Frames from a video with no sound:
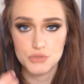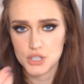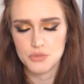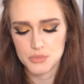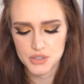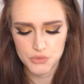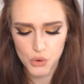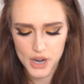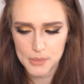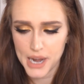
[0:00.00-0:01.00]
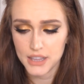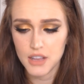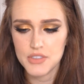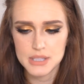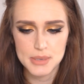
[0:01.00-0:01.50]
just from Sephora, but I
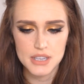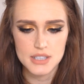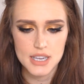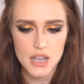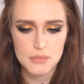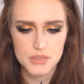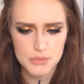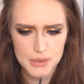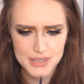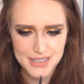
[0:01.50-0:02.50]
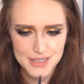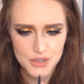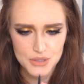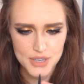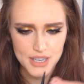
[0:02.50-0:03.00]
love this because it comes, you probably can't tell
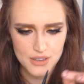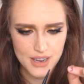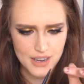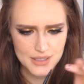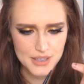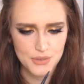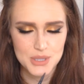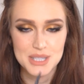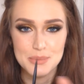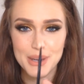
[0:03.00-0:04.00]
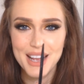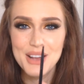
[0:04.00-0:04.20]
because right now it kind of has like fuzzies, but